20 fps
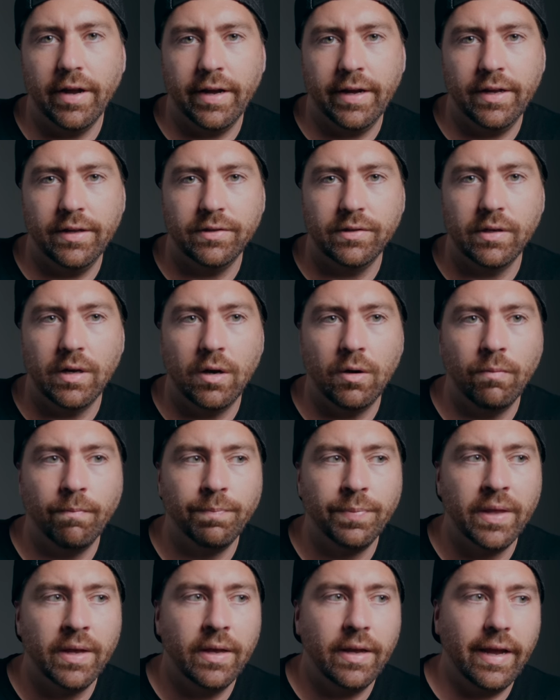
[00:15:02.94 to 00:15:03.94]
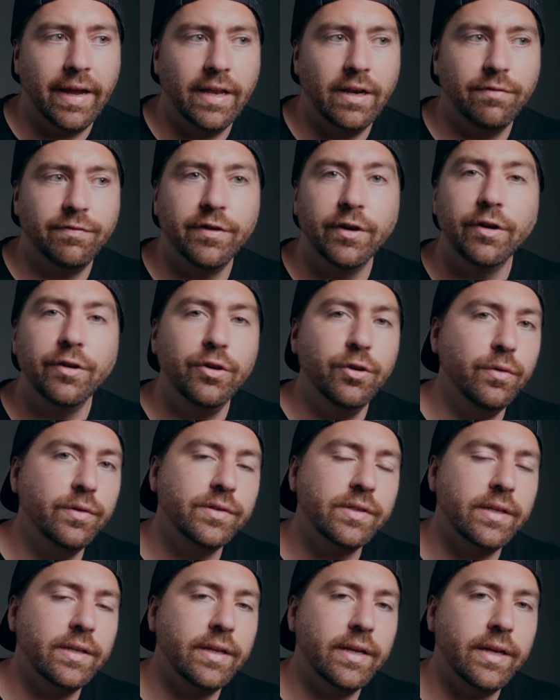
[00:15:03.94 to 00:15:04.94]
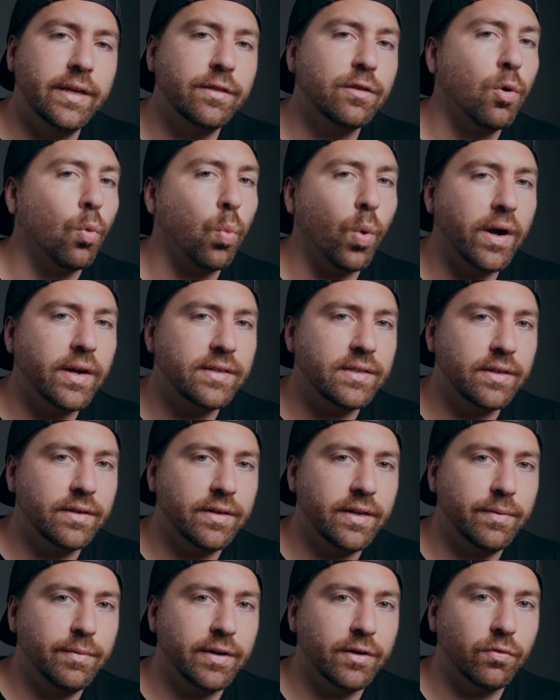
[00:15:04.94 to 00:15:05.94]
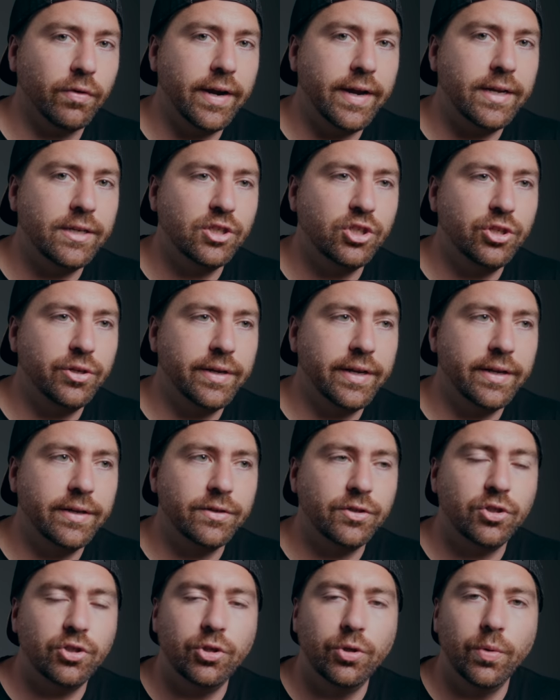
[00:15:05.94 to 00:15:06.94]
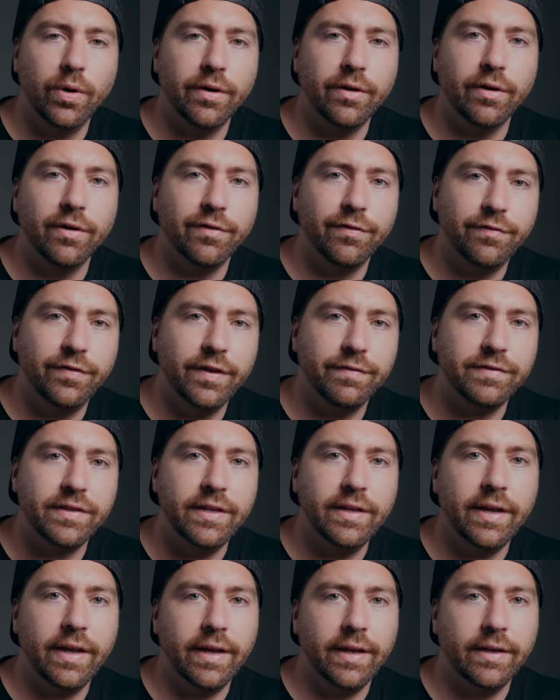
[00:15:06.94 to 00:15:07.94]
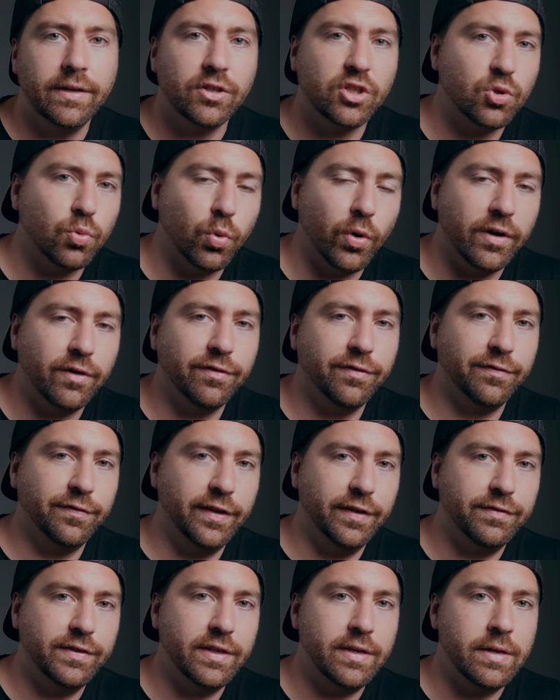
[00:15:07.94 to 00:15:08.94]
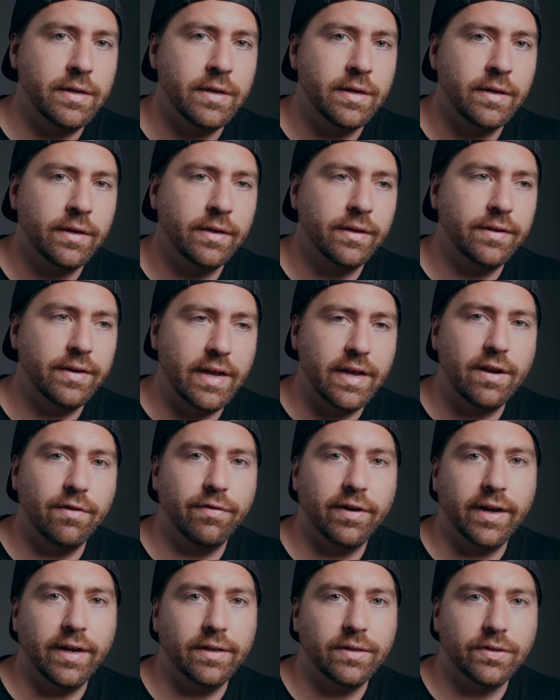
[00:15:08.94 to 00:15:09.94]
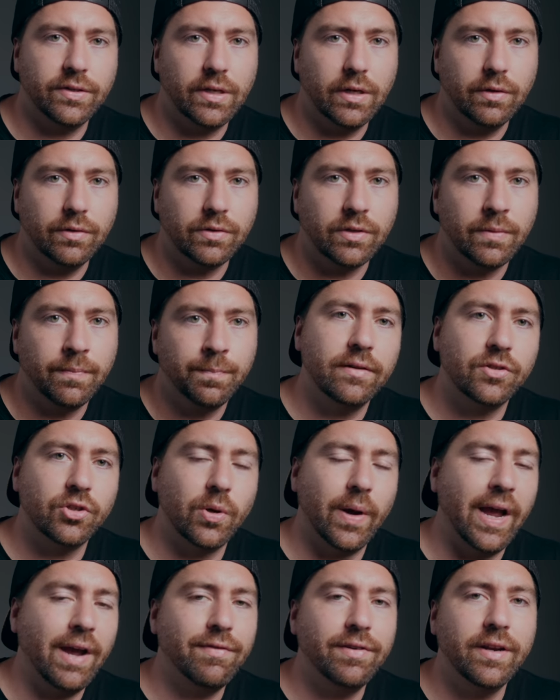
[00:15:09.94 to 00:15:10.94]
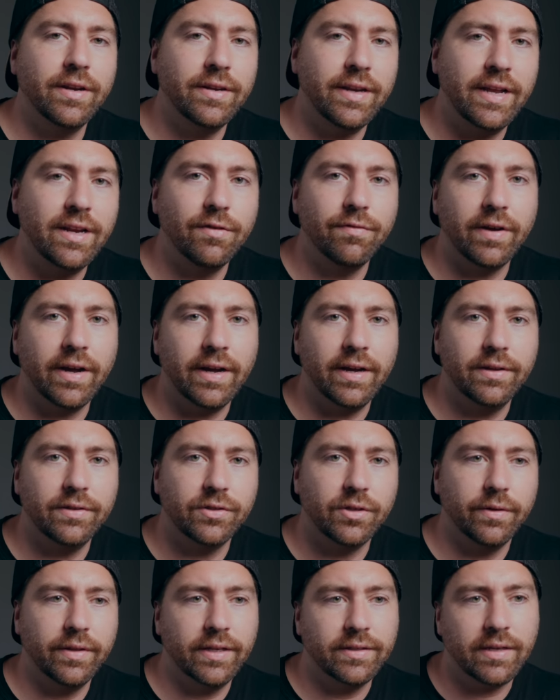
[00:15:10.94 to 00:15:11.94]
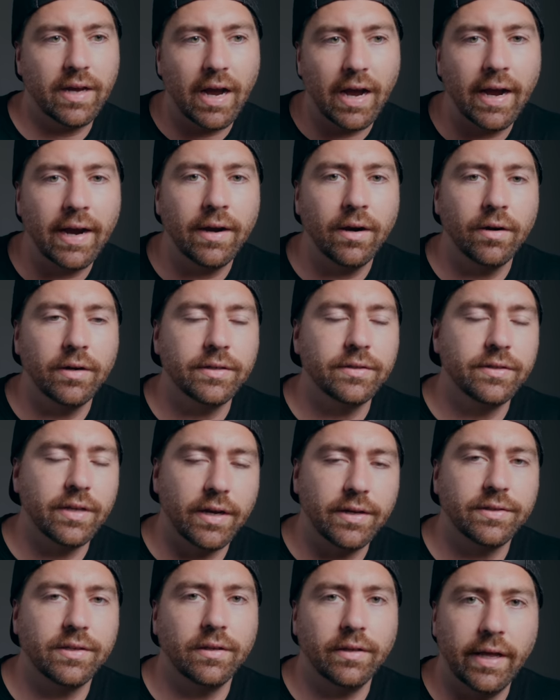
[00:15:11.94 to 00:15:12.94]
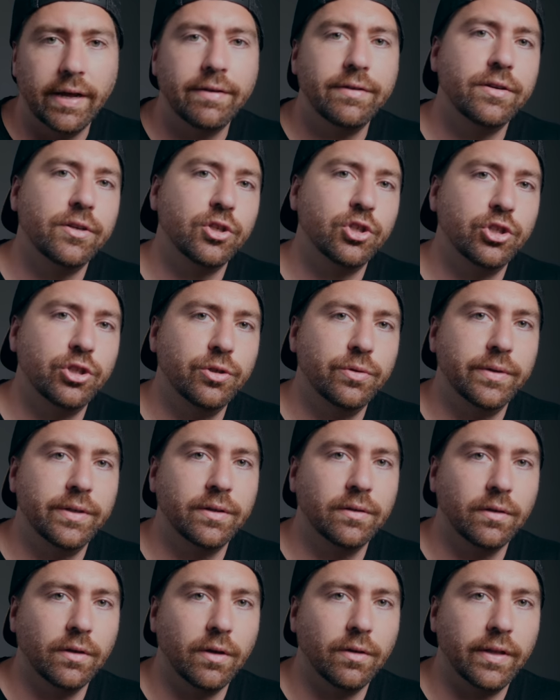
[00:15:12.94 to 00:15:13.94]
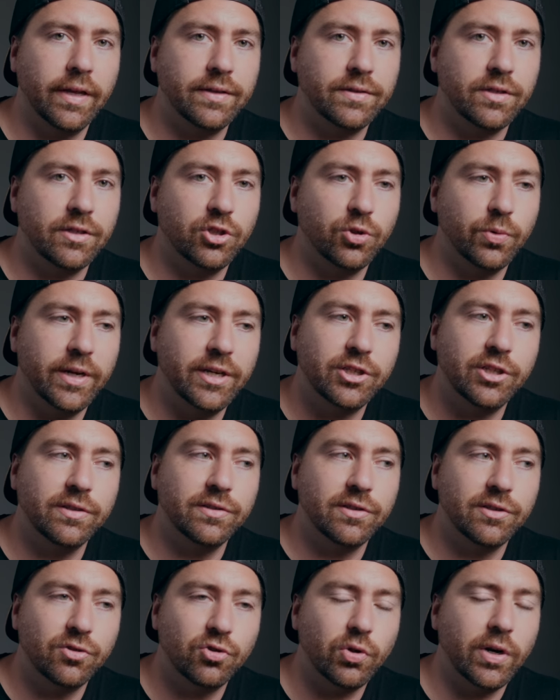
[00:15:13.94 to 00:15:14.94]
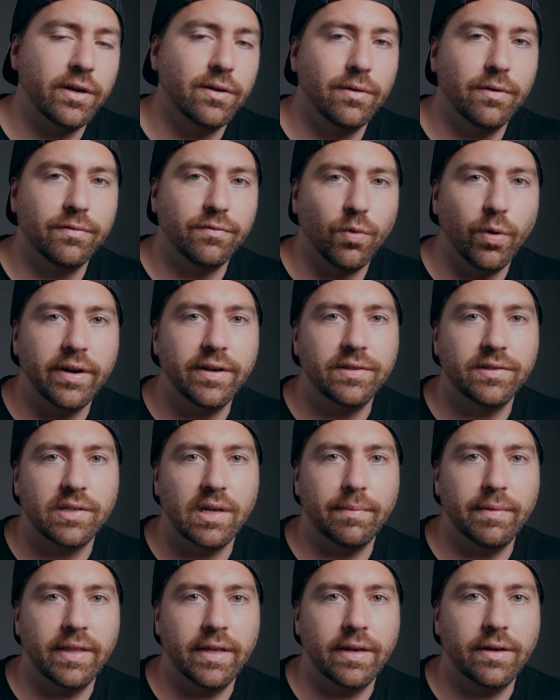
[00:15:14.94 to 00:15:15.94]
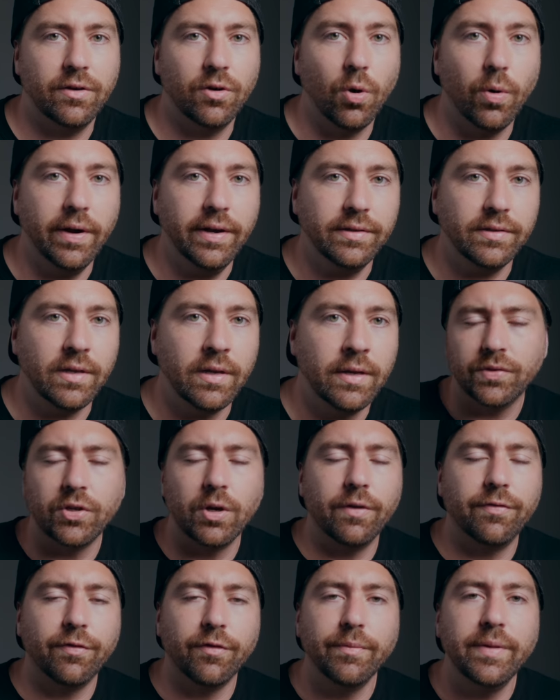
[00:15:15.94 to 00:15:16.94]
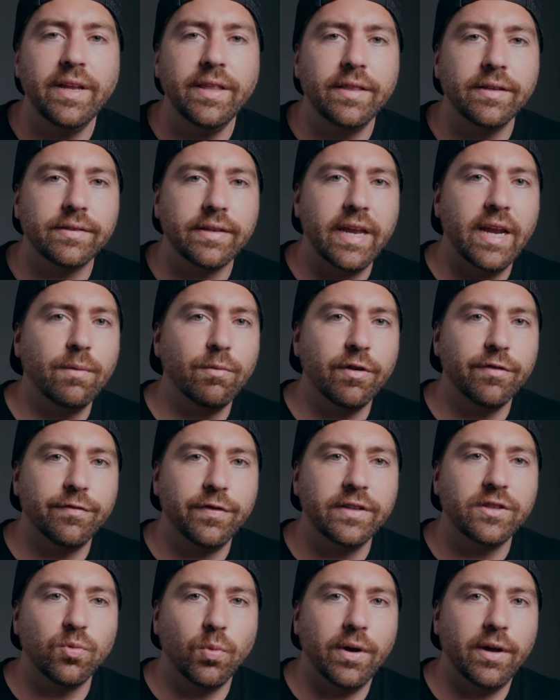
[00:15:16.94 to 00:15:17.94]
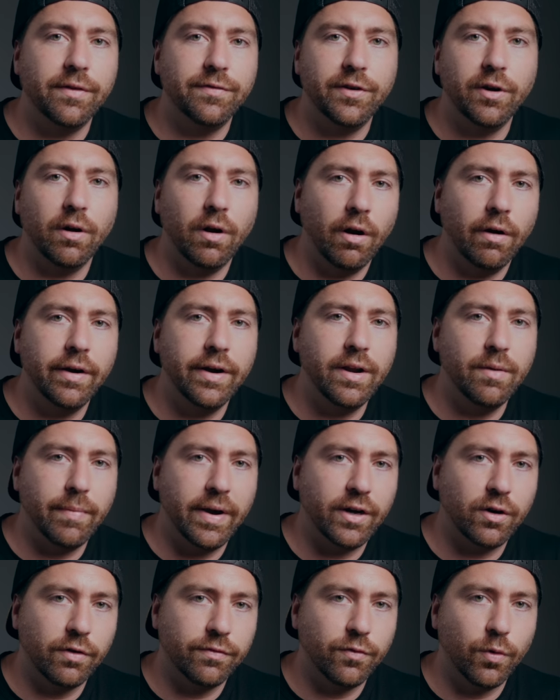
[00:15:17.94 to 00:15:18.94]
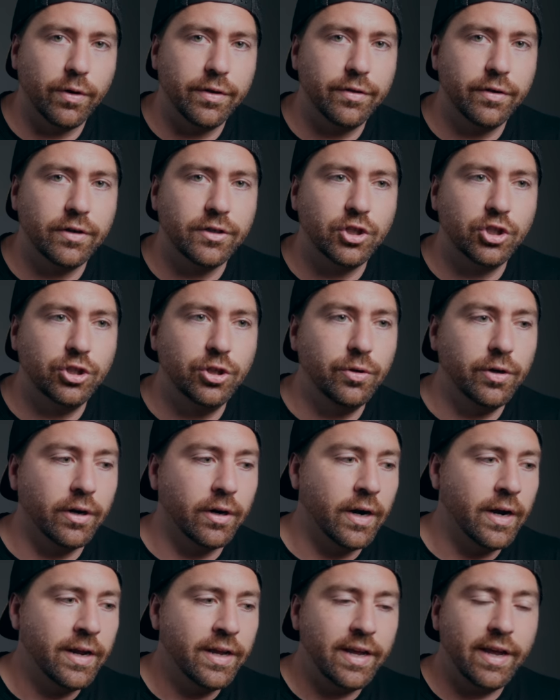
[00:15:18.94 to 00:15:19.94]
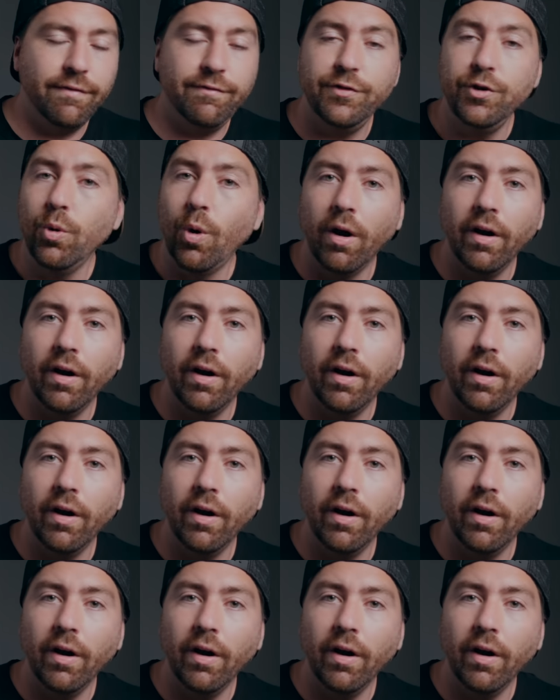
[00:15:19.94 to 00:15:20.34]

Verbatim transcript: ISO. And if you're using in the wide dynamic range, you get 250 and 1250 native ISOs. So having a native ISO that's higher does allow you to shoot in low light situations and try to avoid some of that noise. So for me, this camera fits well if you're already a micro four thirds shooter. If you